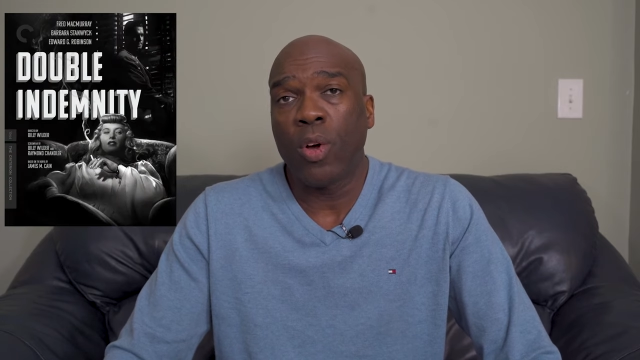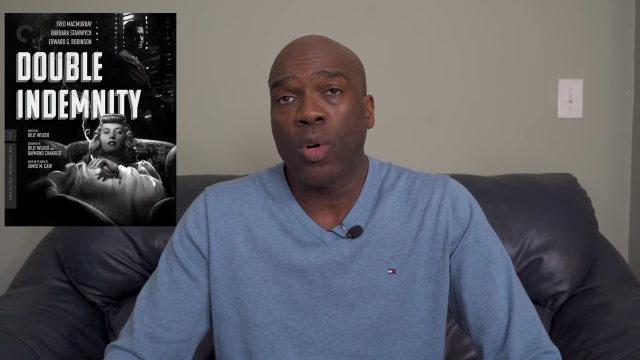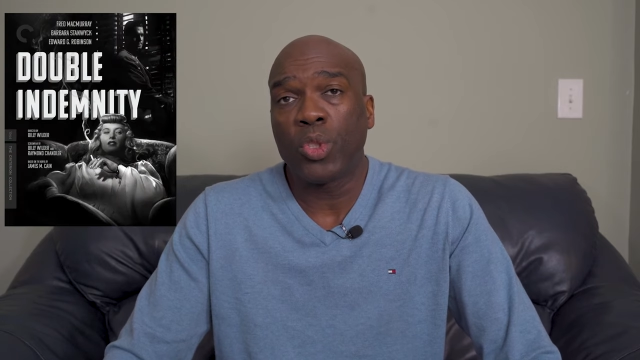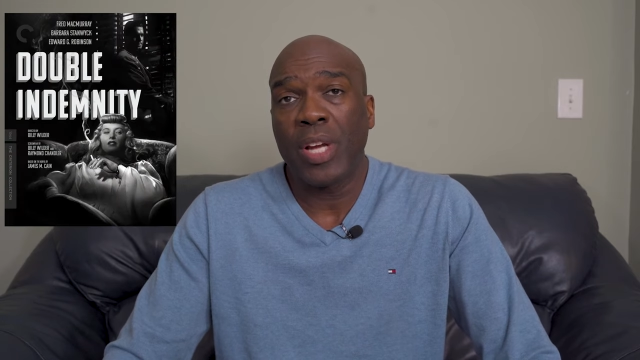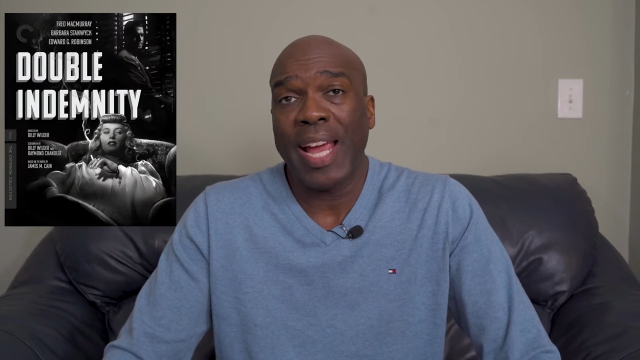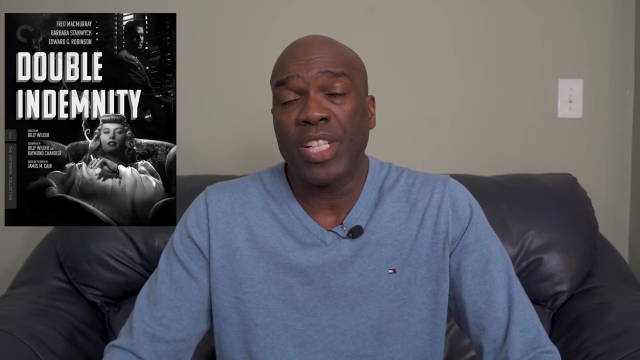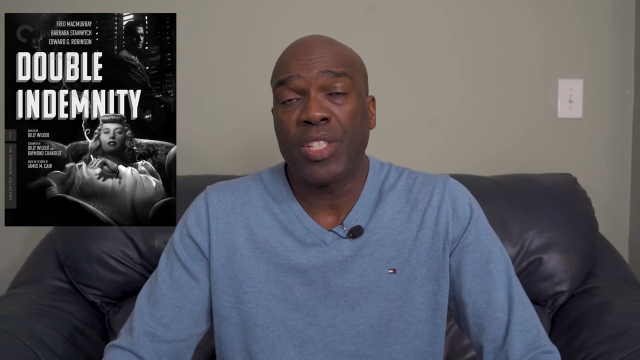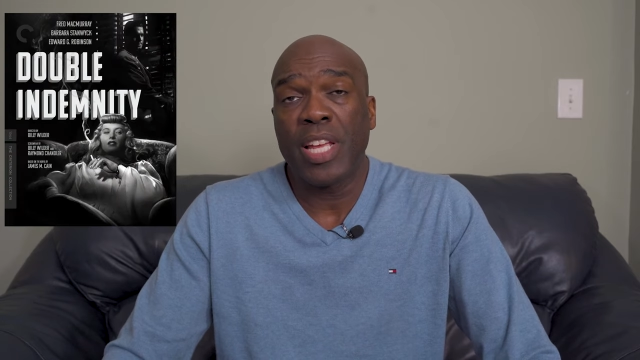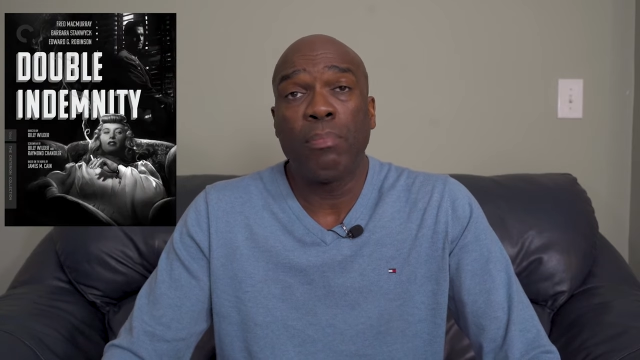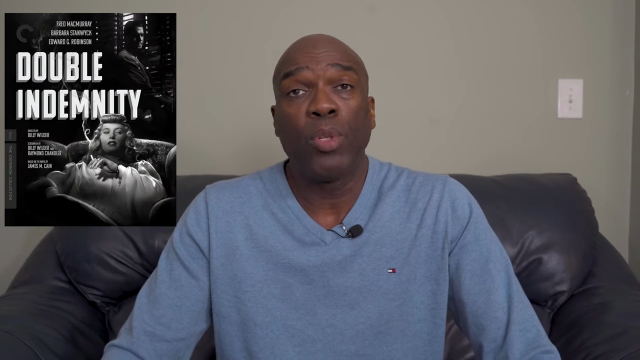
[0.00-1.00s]
Ultra
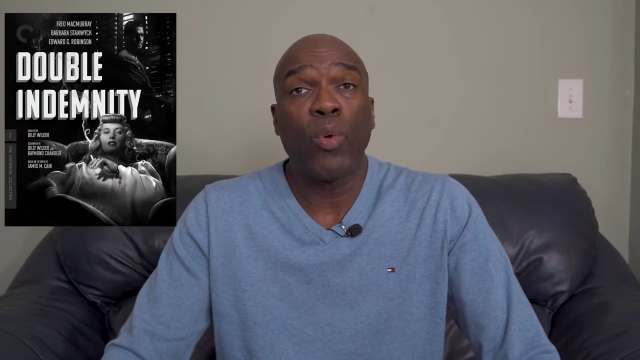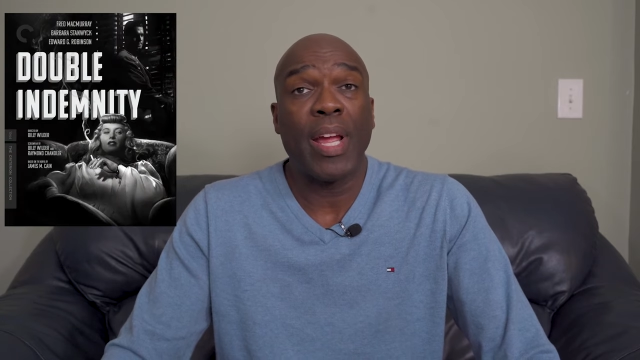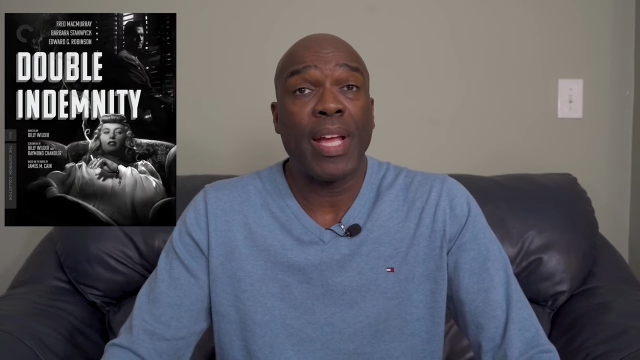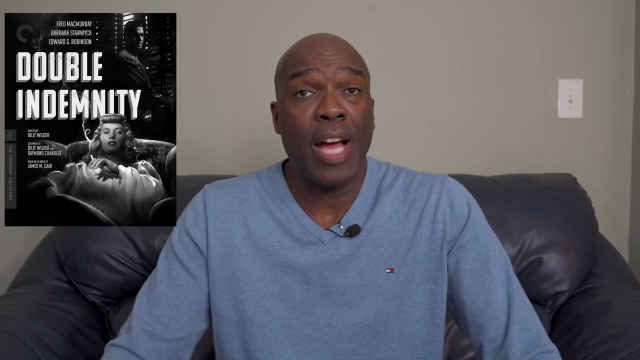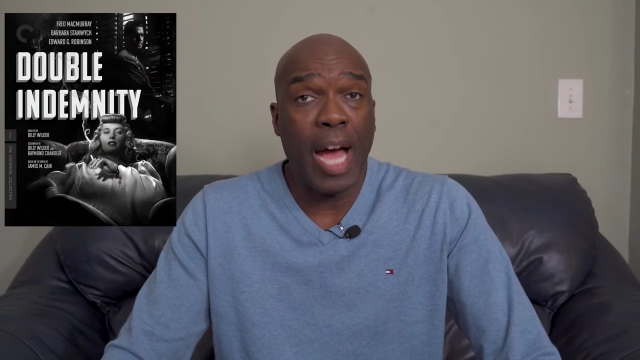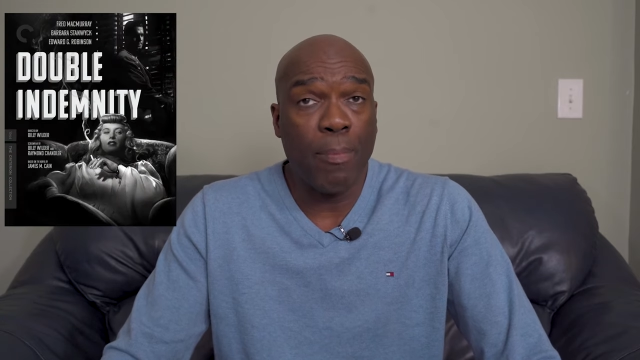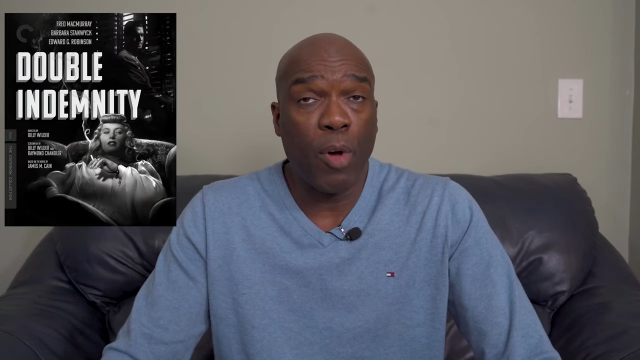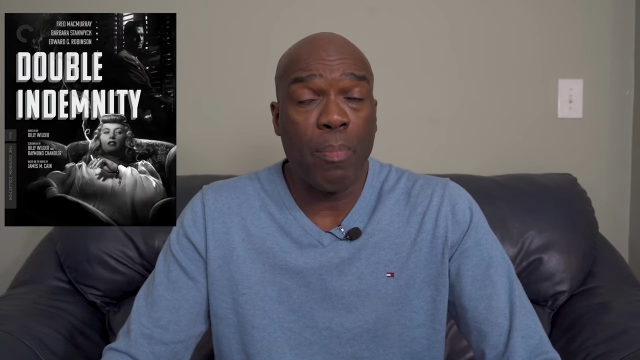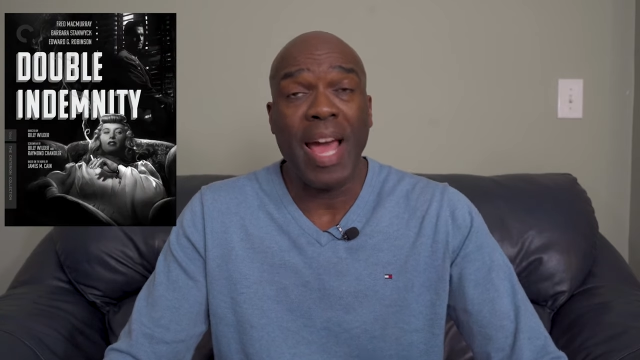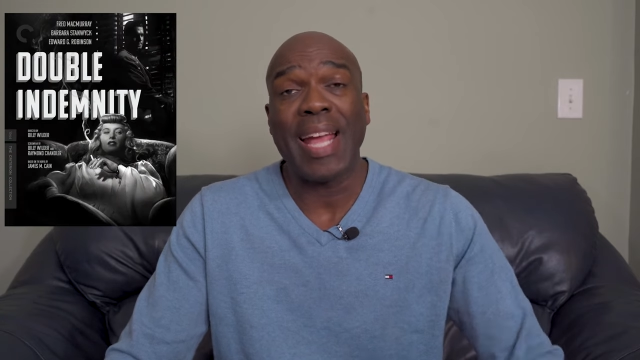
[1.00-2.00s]
HD Blu-ray
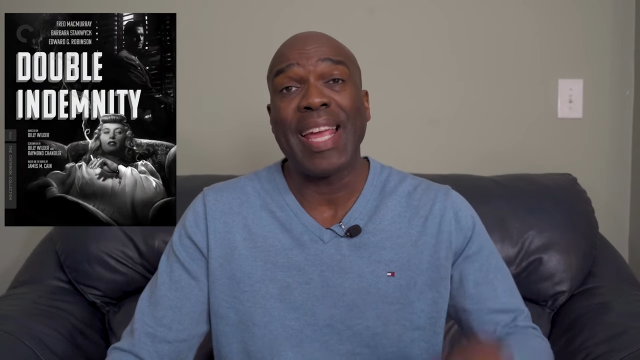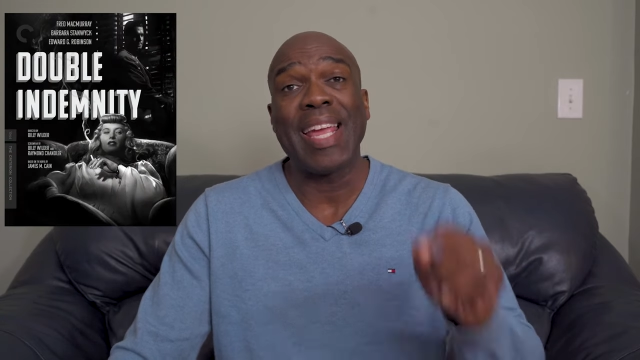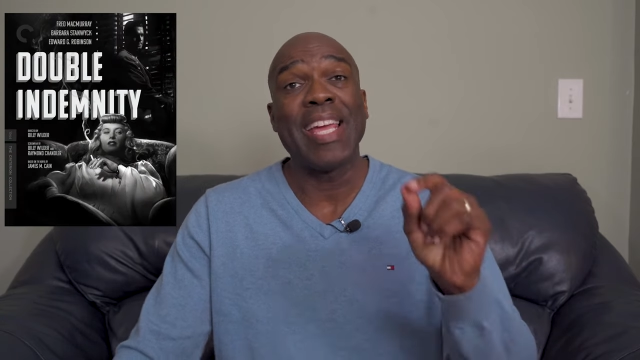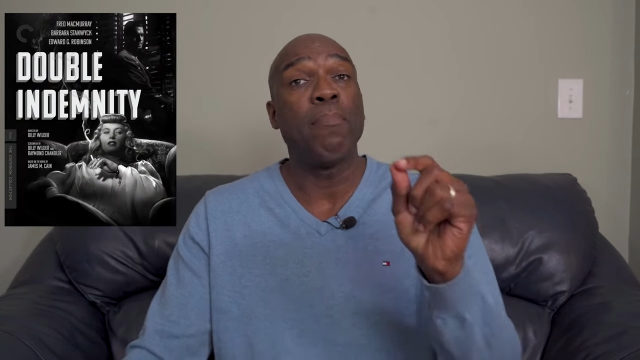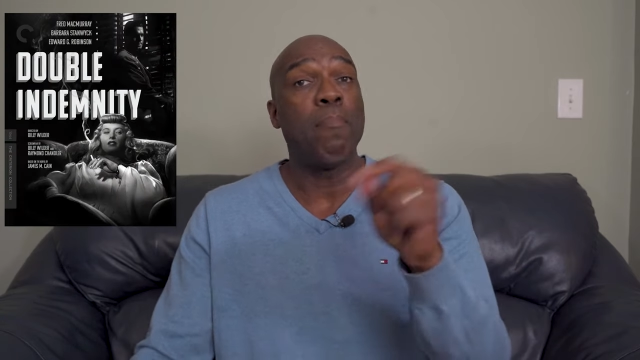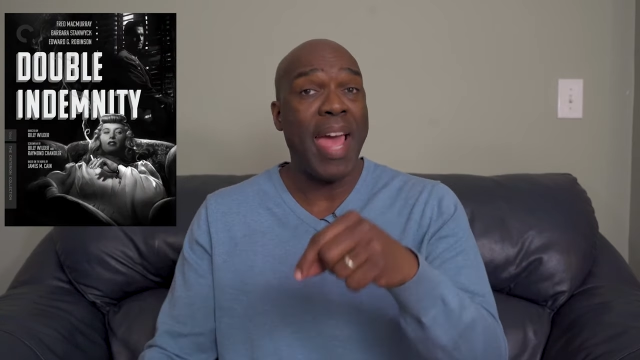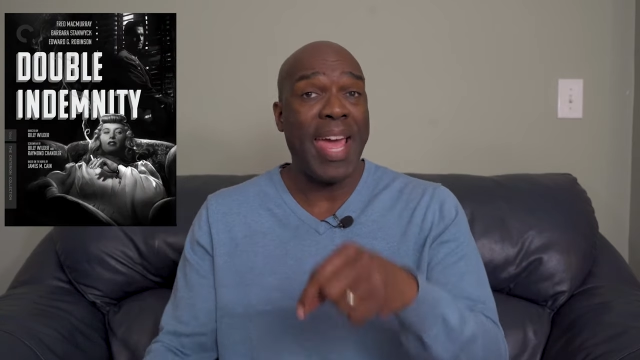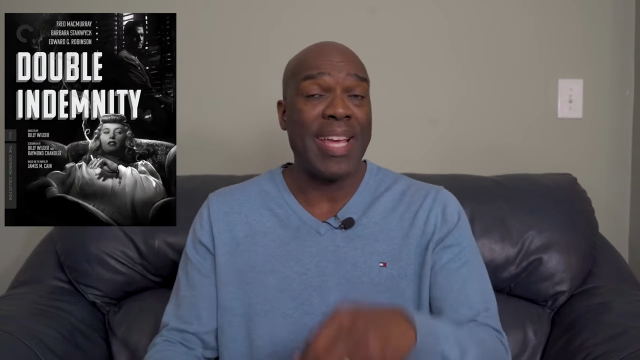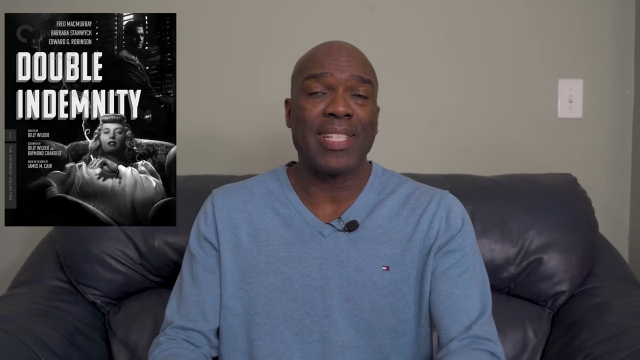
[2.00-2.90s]
combo pack in May.